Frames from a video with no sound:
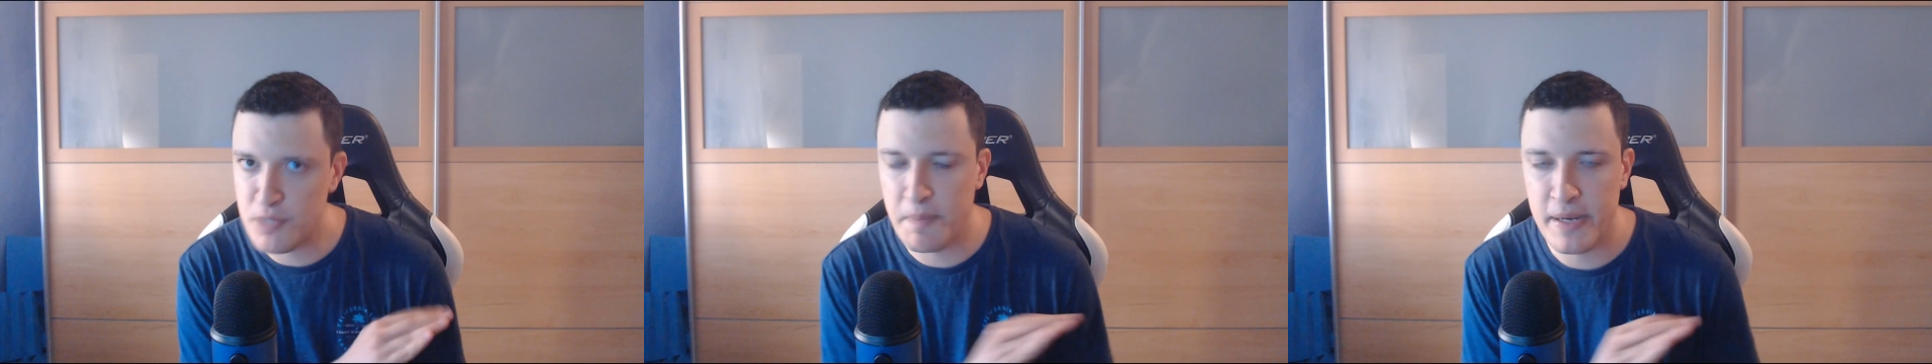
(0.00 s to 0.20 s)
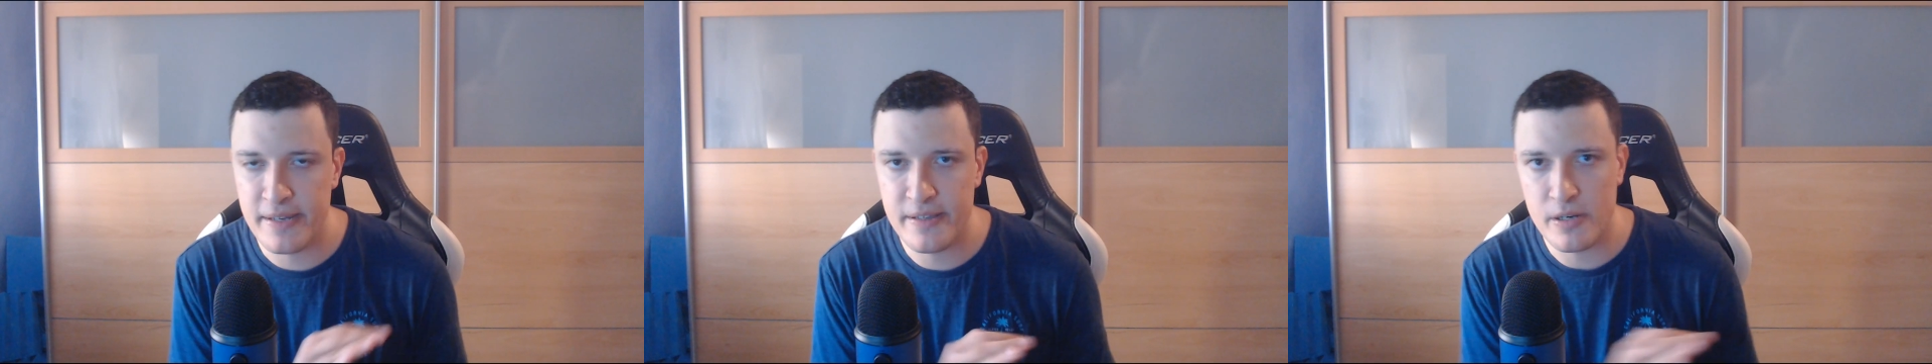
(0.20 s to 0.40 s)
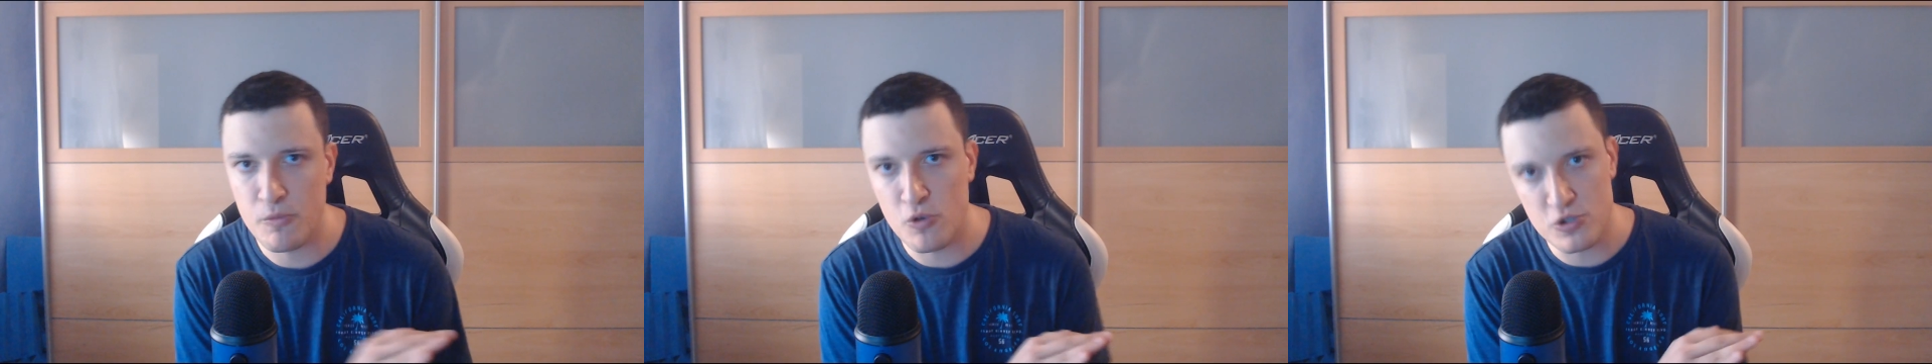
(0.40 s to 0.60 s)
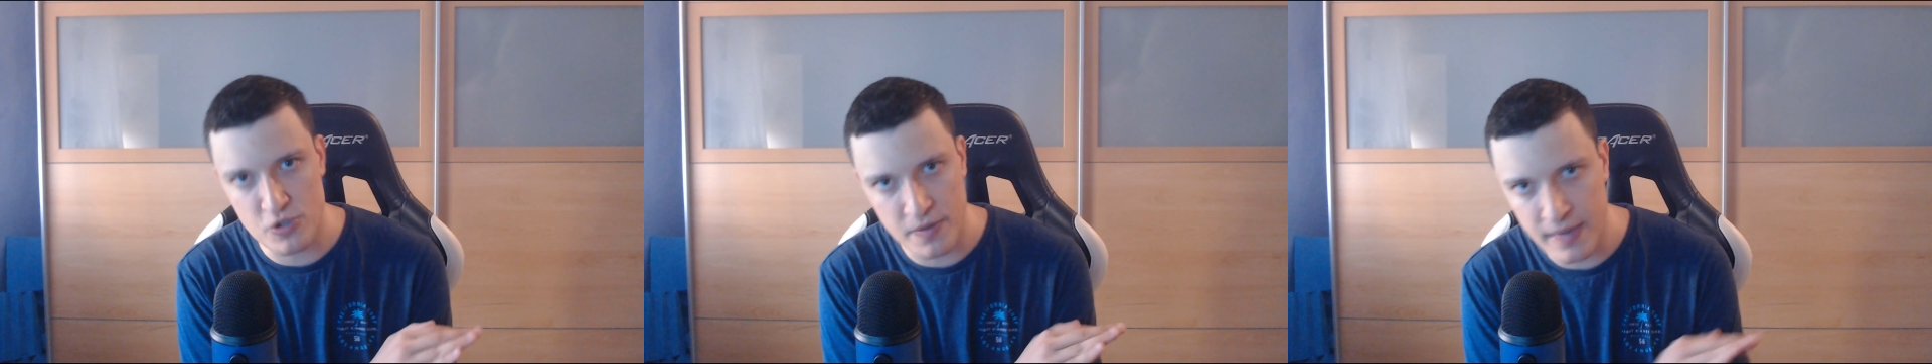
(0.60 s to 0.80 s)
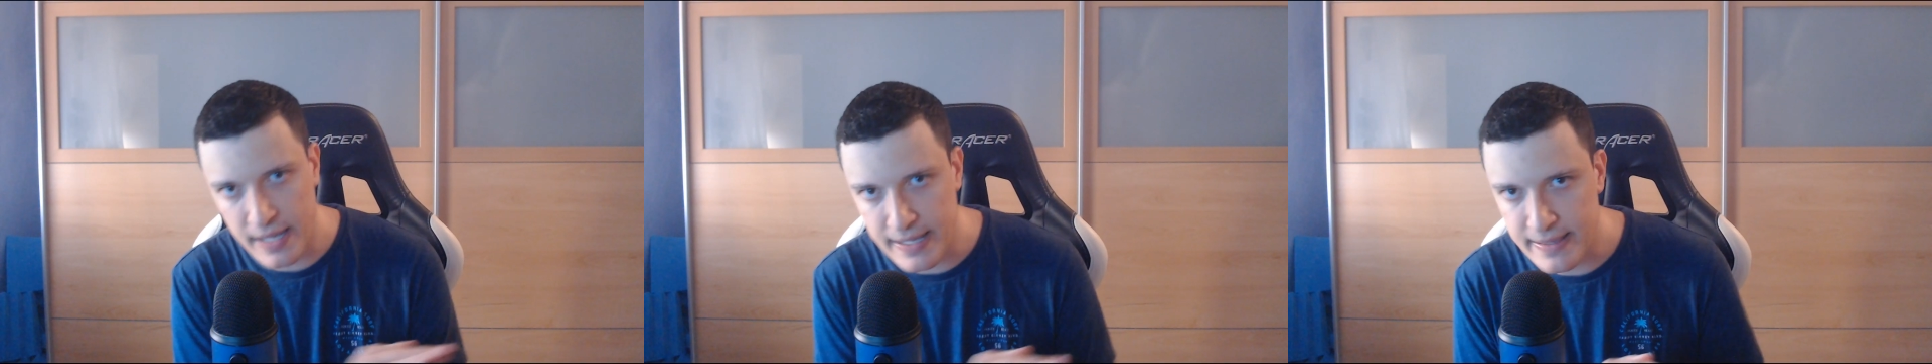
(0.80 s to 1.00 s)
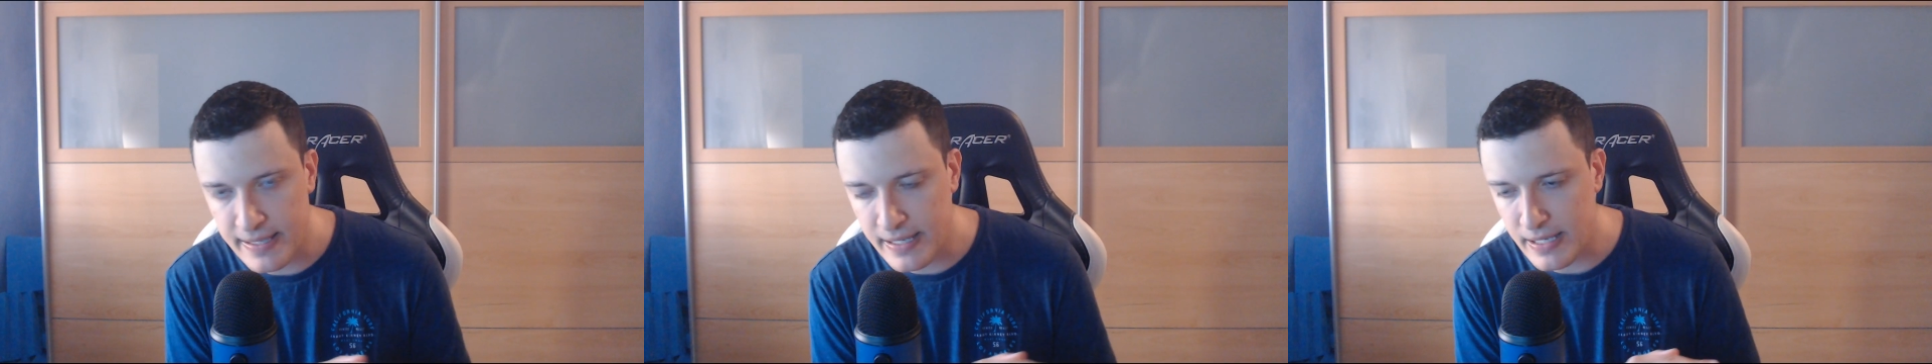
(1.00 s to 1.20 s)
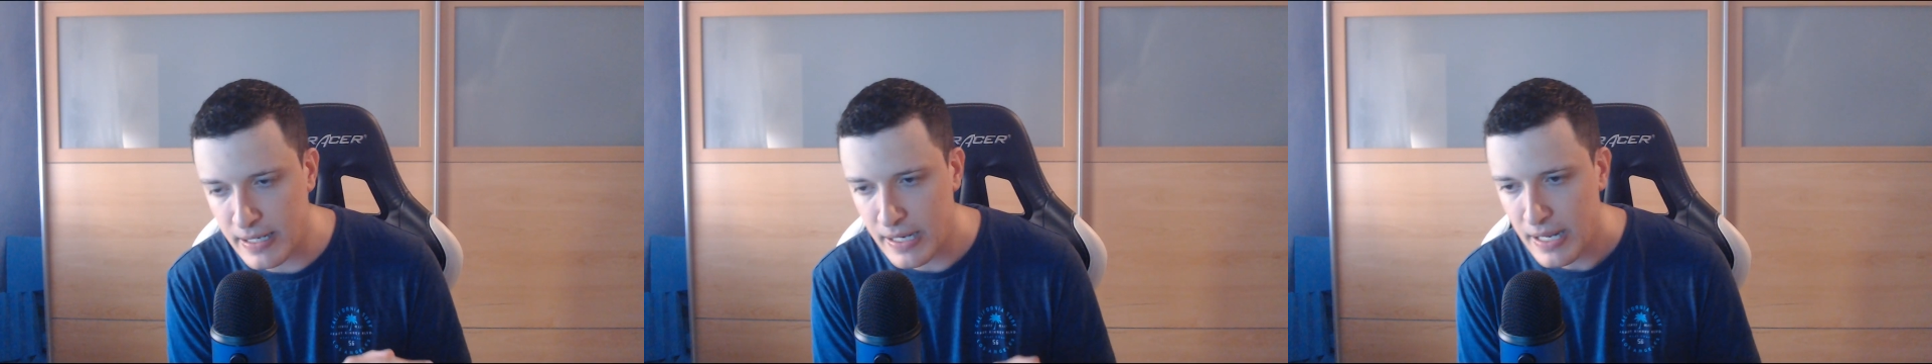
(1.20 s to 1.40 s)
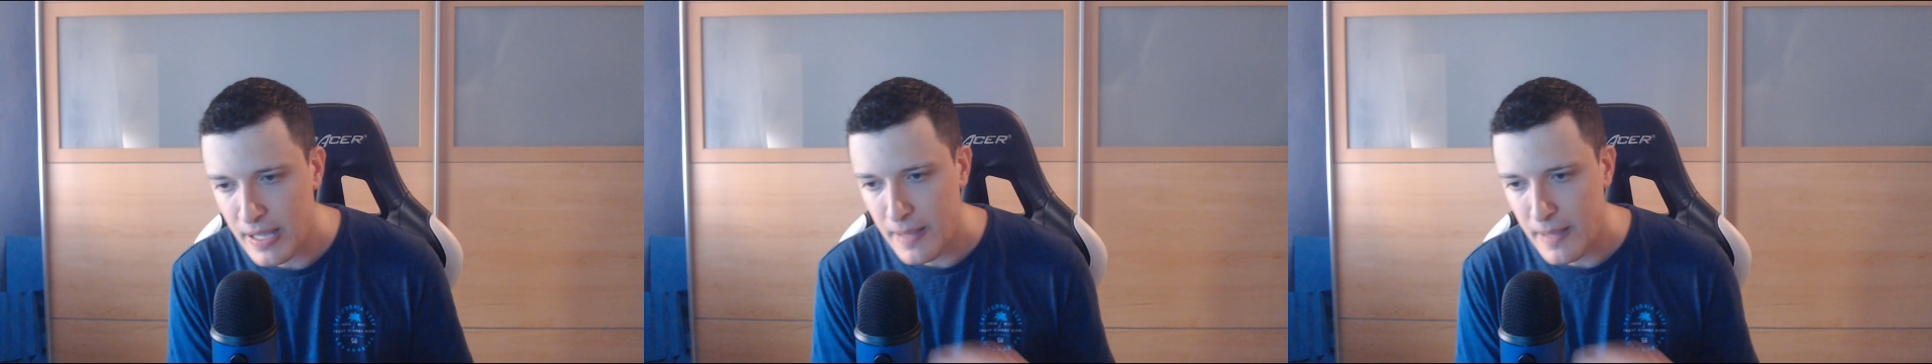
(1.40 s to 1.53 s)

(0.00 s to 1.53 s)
better than it was on 19,